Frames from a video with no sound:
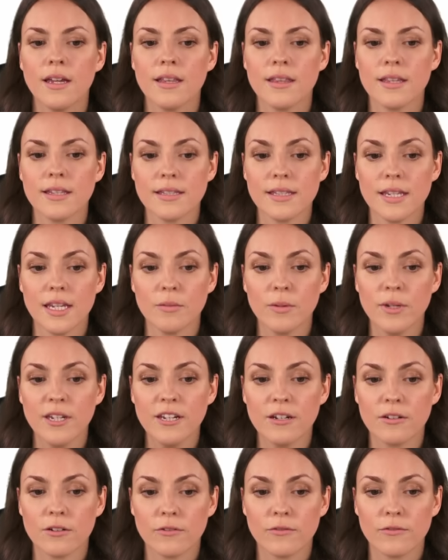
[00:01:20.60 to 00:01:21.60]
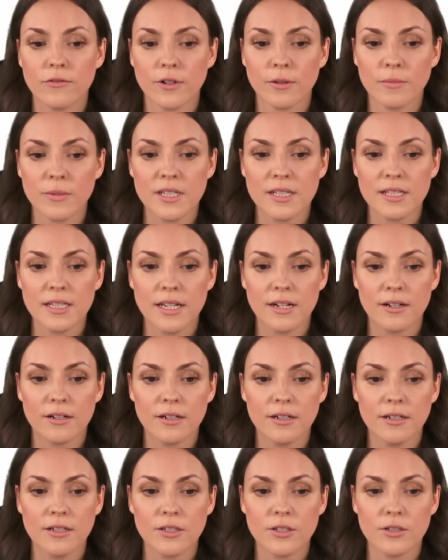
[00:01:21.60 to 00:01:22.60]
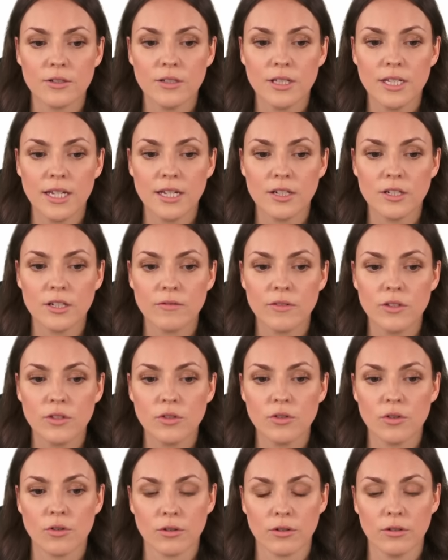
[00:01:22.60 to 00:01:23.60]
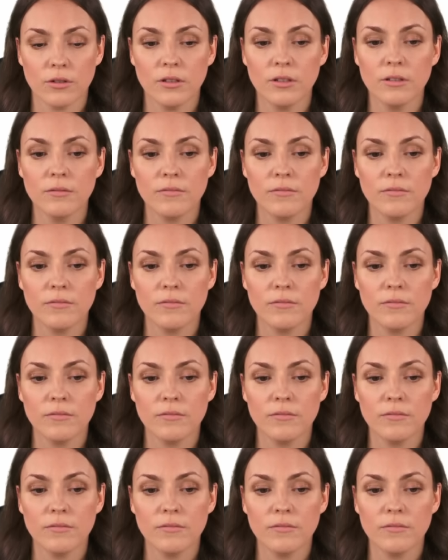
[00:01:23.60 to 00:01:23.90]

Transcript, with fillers: The same here, from the center to the edge of the circle,